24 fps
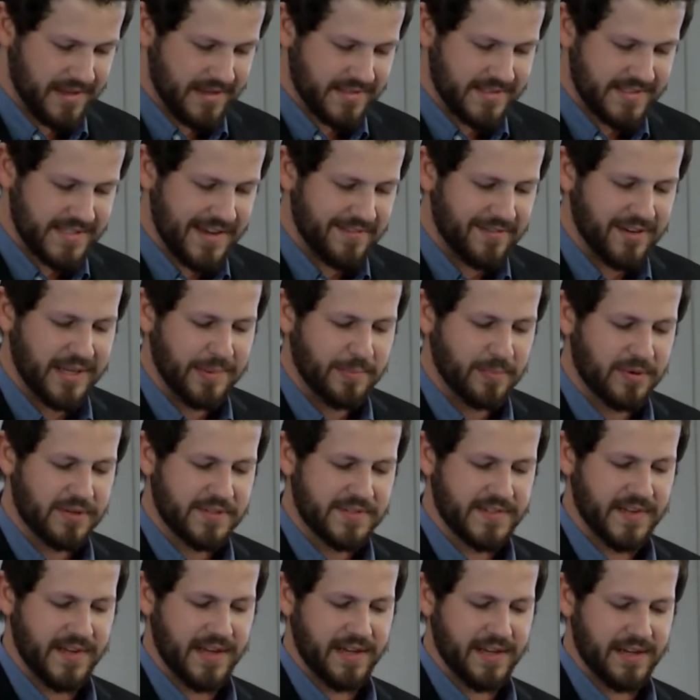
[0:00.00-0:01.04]

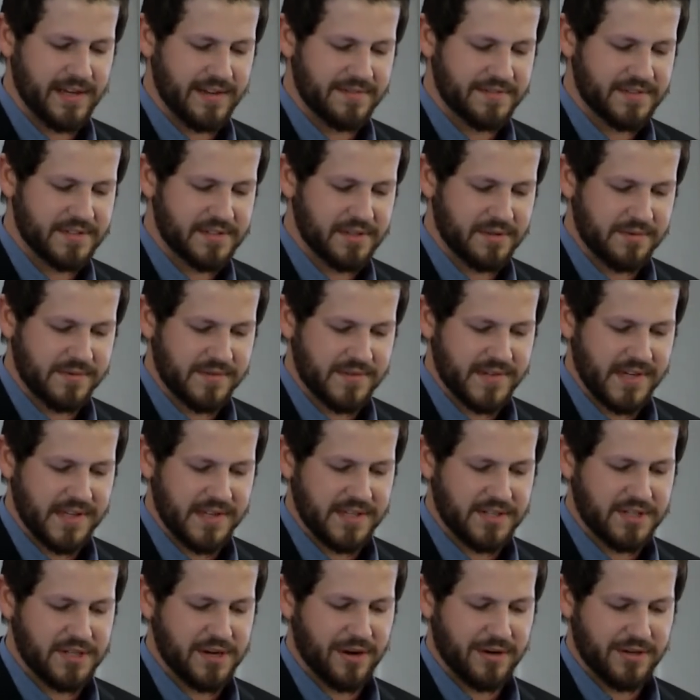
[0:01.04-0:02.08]
70% of students in
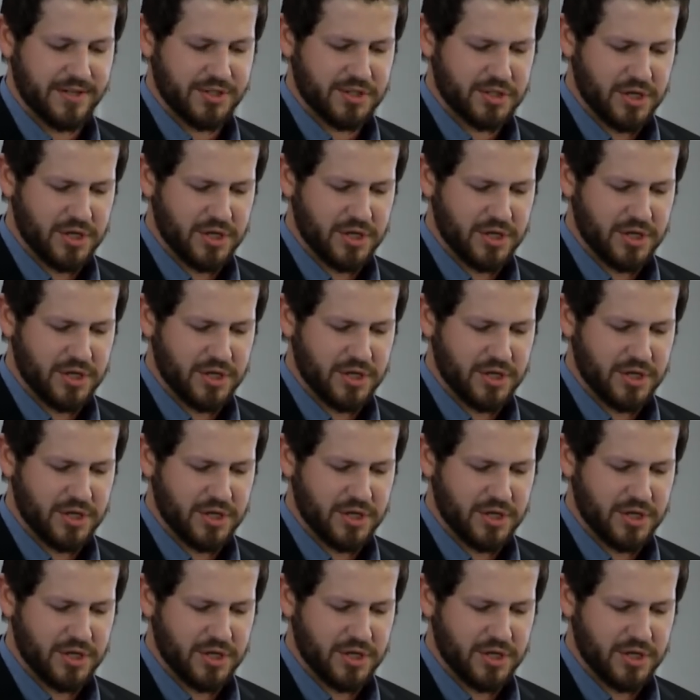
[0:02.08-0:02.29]
the church